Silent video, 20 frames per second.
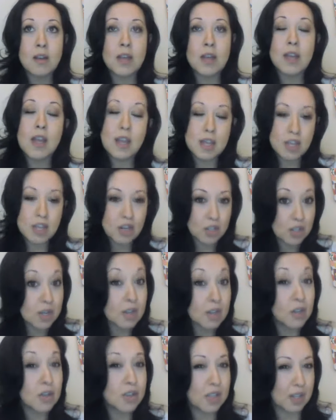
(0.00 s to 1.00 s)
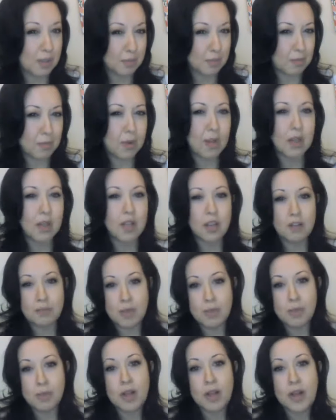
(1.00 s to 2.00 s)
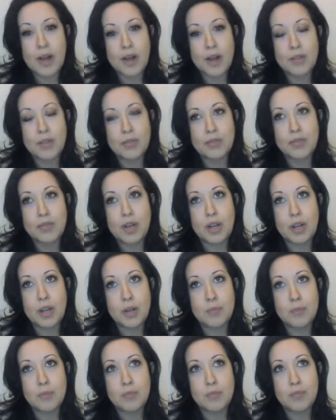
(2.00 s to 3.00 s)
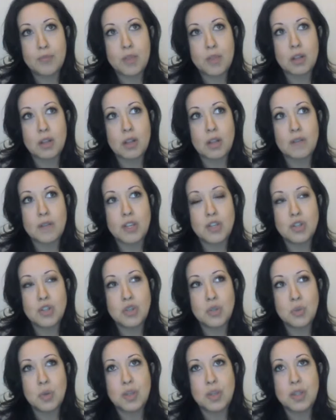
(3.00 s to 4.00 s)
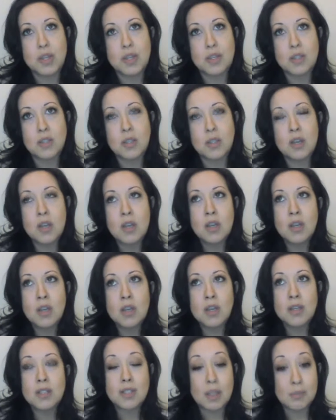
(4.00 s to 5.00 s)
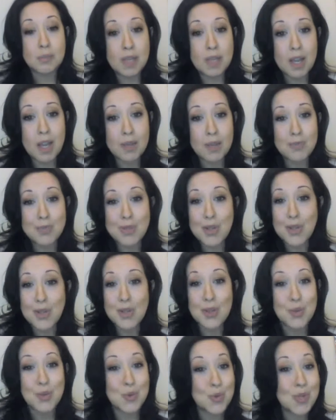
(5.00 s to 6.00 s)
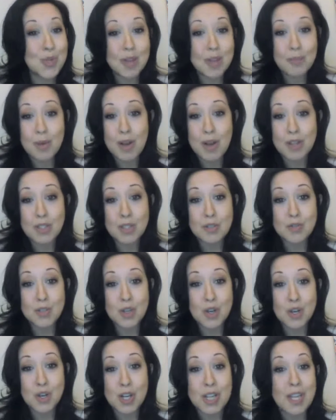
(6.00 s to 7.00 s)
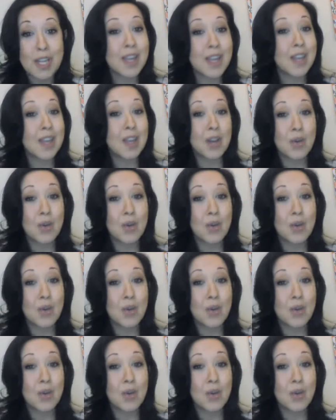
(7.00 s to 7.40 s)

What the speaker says: and here's another thing that a lot of people have a lot of issues with is sometimes through that positive journey,